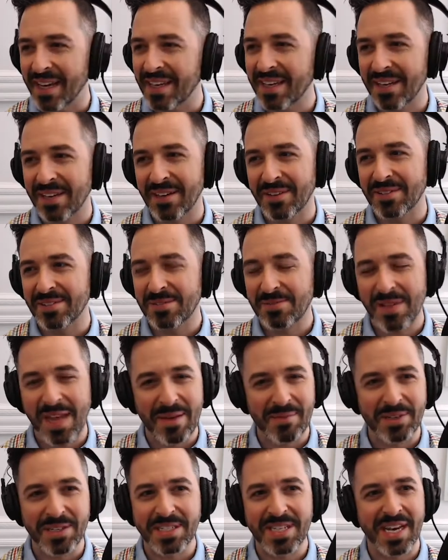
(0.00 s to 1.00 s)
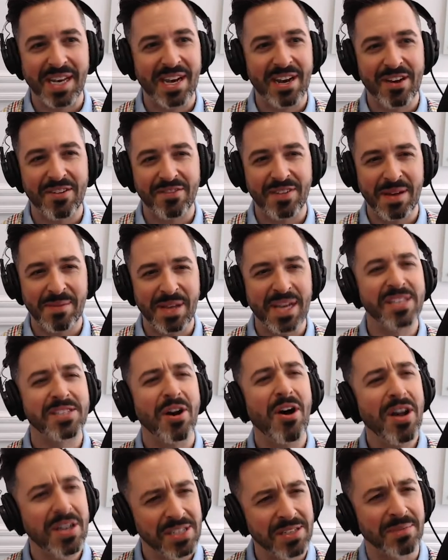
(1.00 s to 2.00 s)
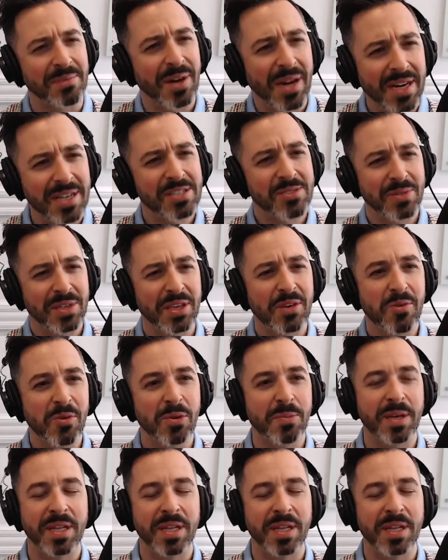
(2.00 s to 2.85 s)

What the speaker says: He's able to take care of family. It's awesome, right? It's really cool.